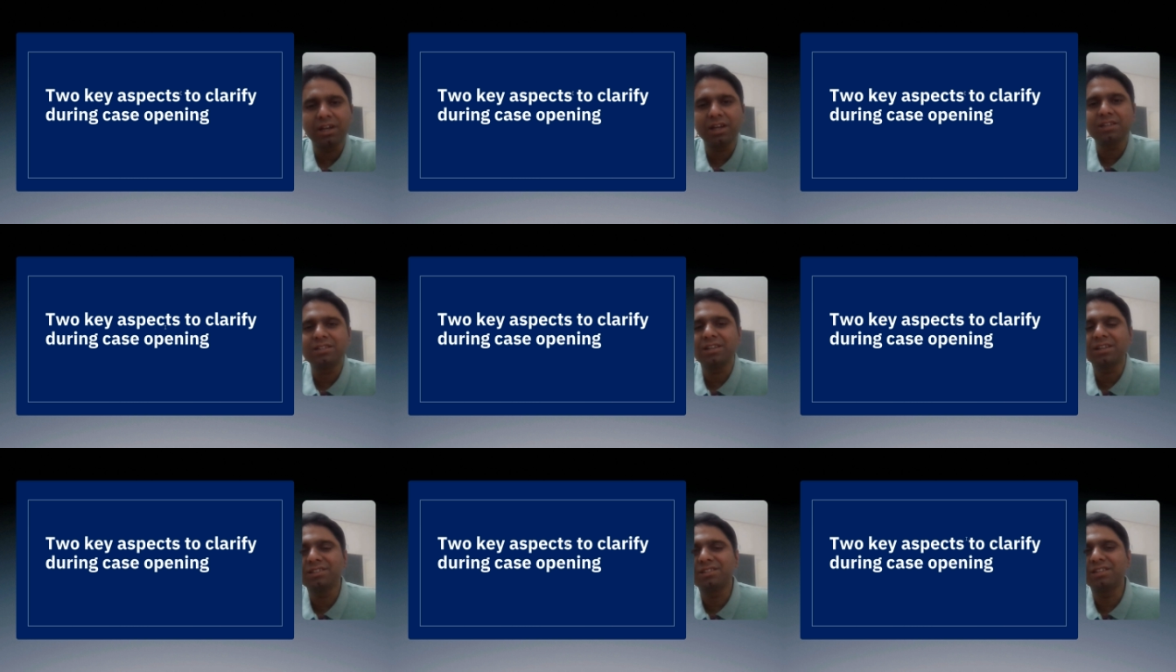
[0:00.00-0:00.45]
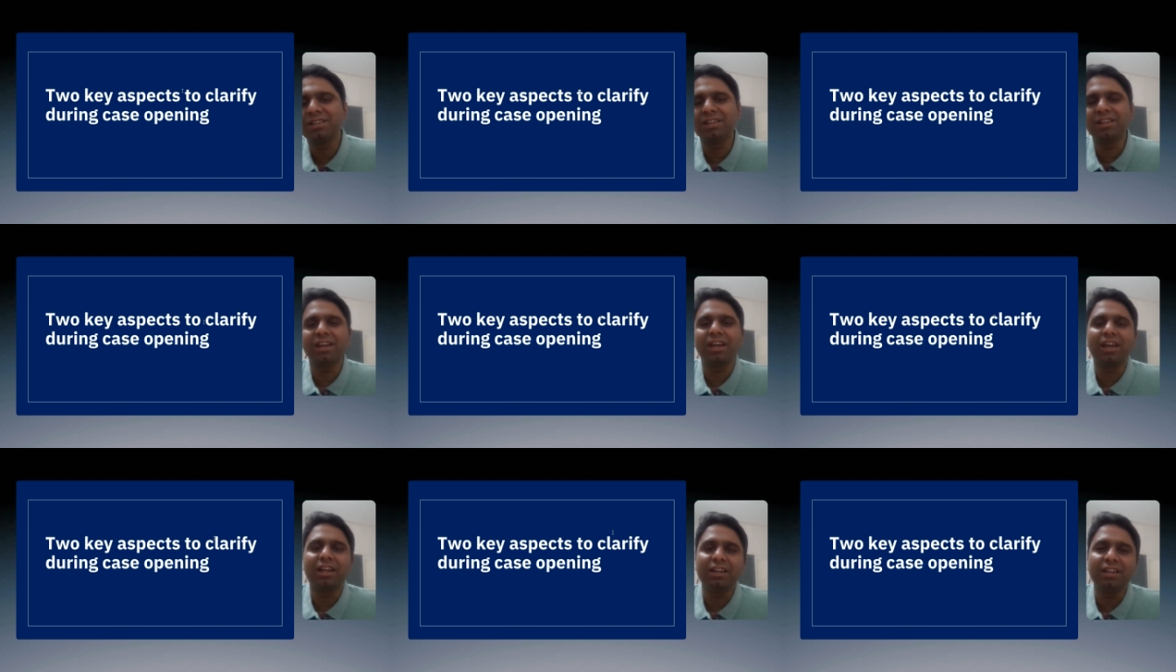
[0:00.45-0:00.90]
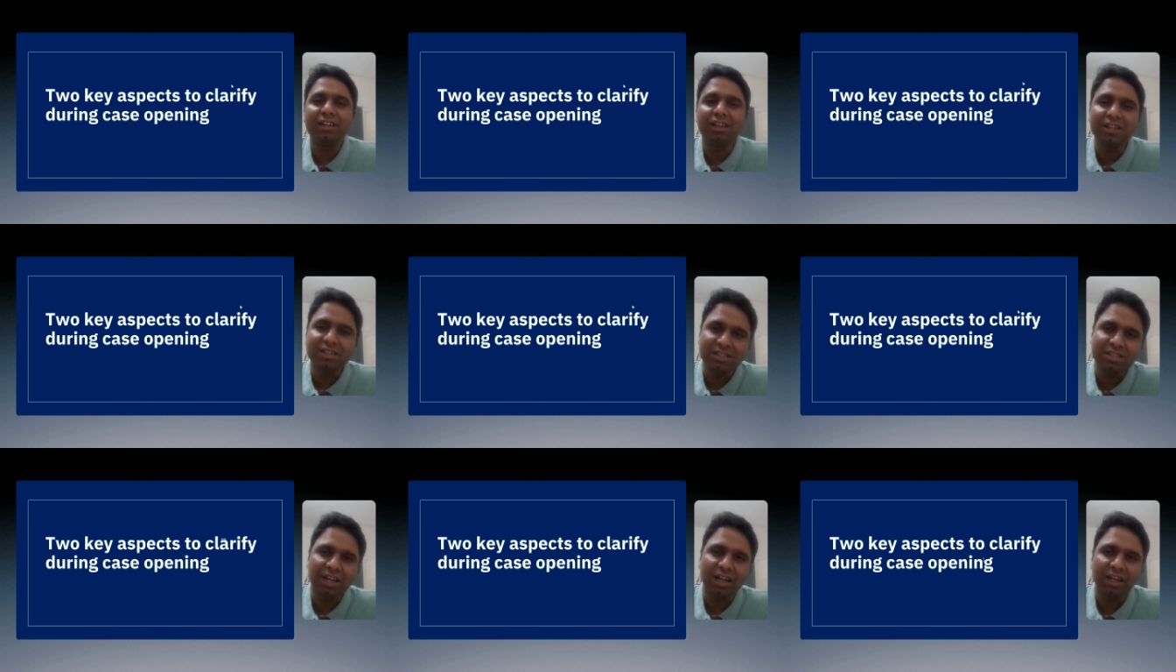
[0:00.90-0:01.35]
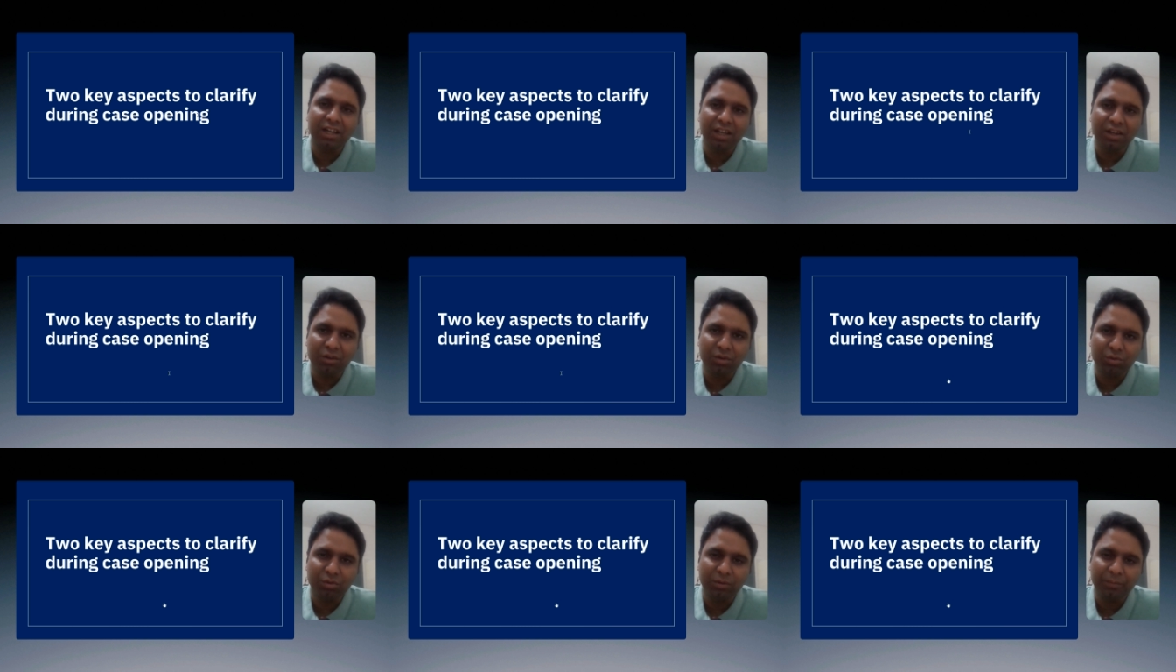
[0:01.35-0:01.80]
succeed in the
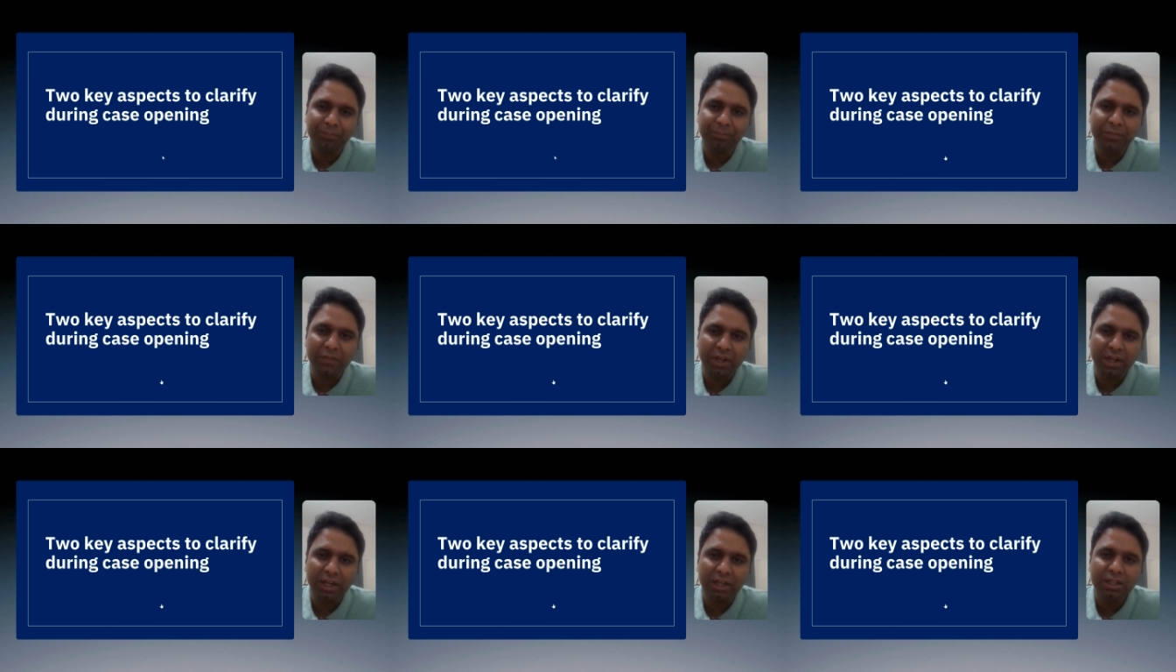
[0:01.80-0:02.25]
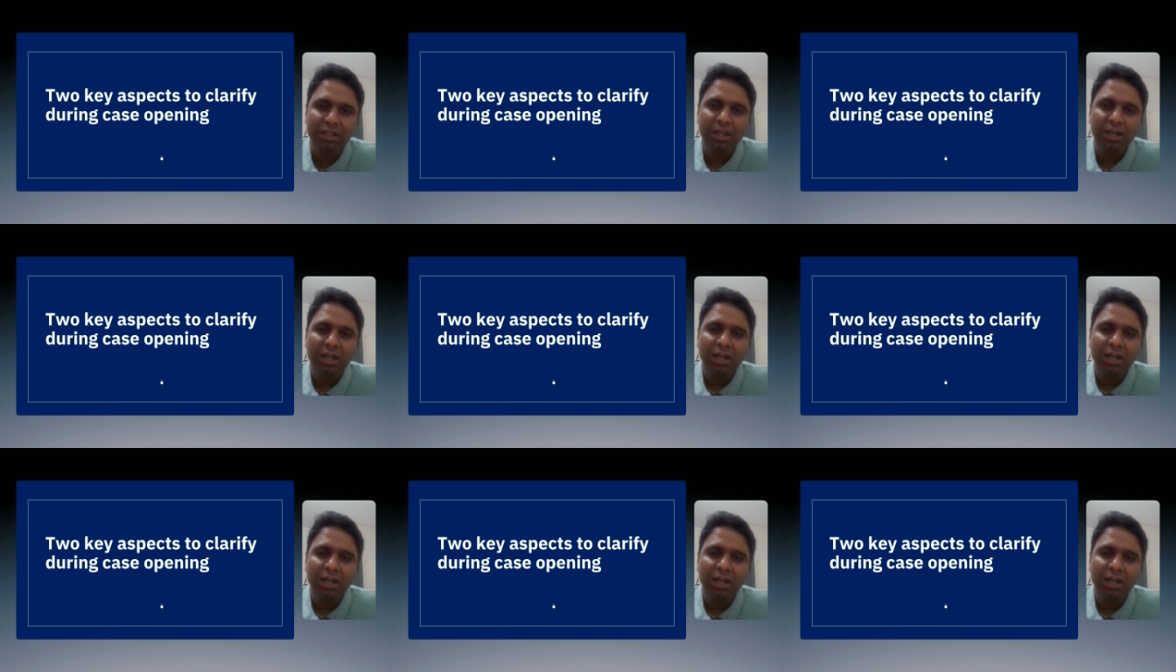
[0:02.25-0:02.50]
consulting role. Right.